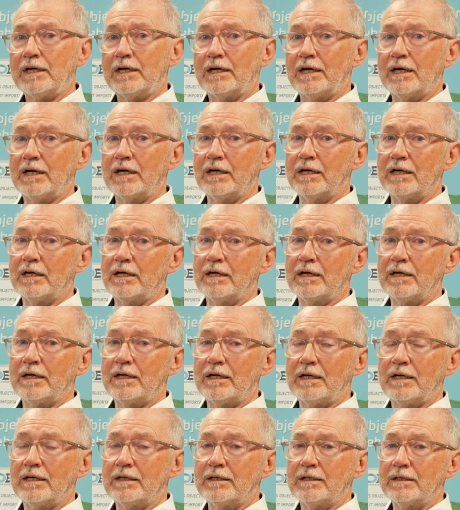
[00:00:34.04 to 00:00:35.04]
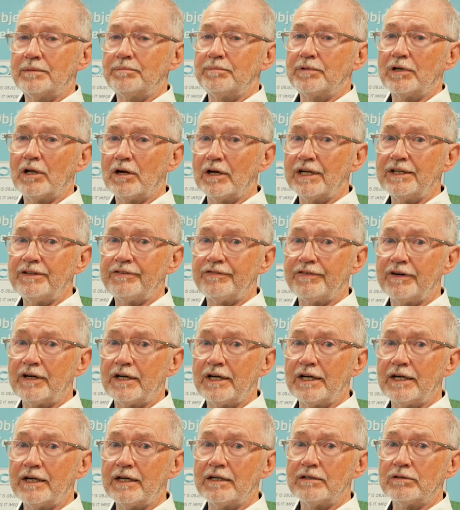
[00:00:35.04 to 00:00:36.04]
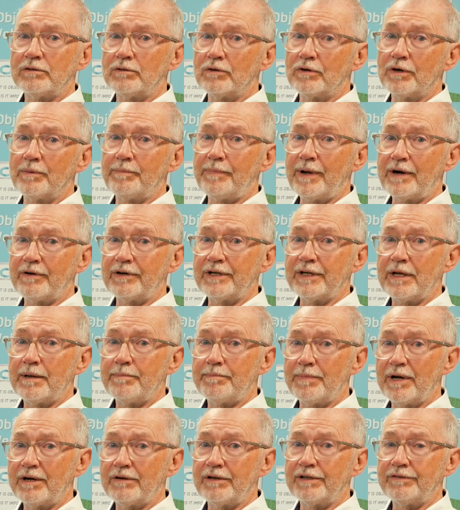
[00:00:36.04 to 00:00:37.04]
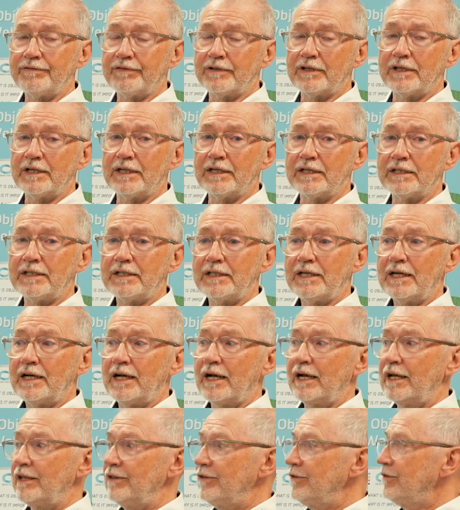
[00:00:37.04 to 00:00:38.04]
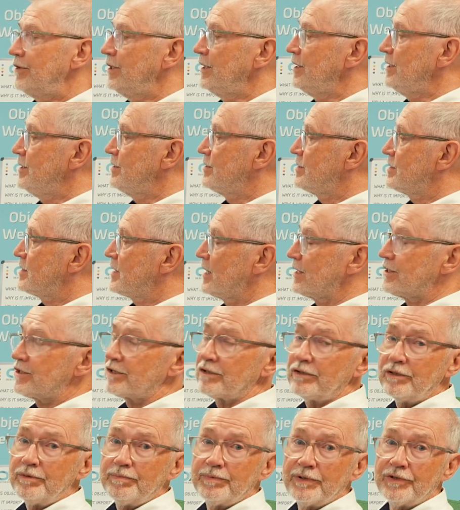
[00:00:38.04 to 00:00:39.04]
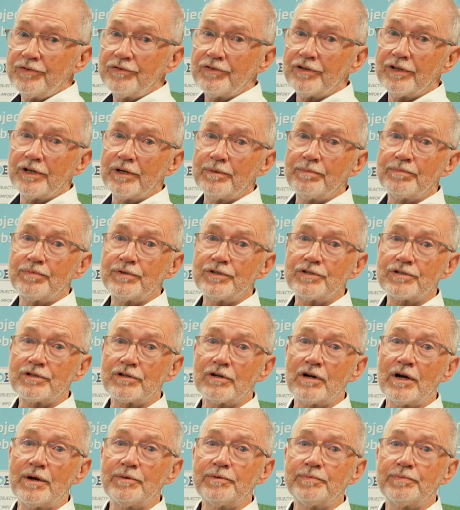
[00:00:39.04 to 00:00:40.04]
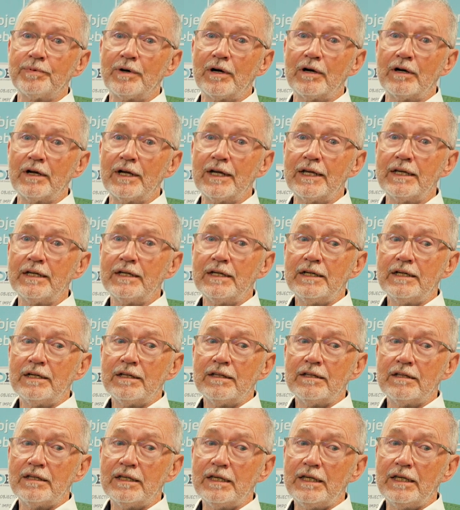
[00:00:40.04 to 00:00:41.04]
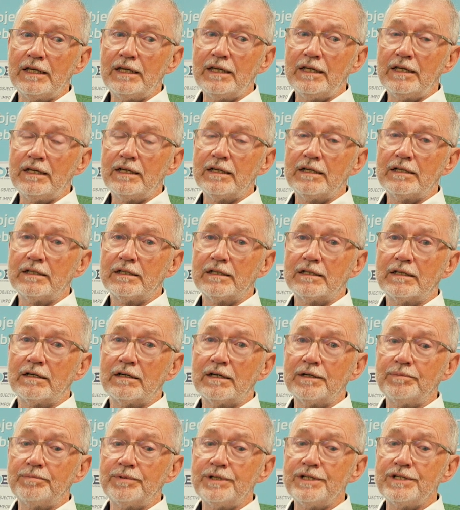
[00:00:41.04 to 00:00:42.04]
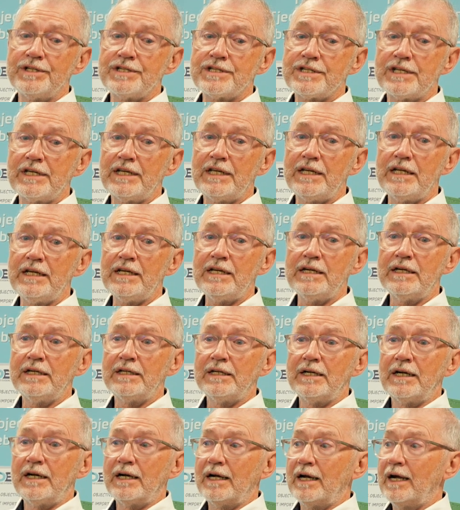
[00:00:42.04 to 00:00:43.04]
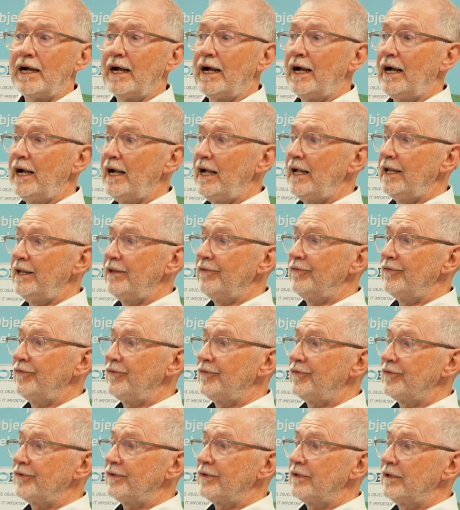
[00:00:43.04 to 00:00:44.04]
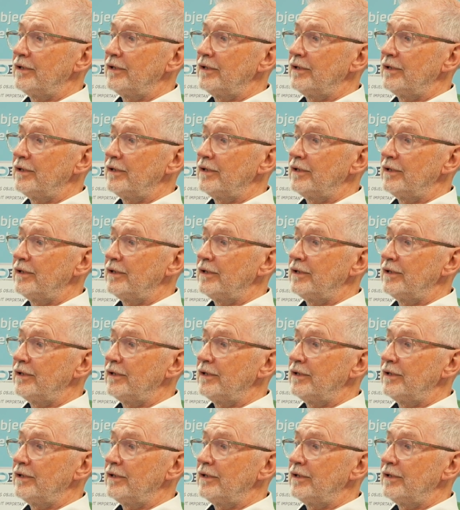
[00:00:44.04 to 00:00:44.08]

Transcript: a blind via, or a buried via. And these test coupons are prescribed by the IPC, and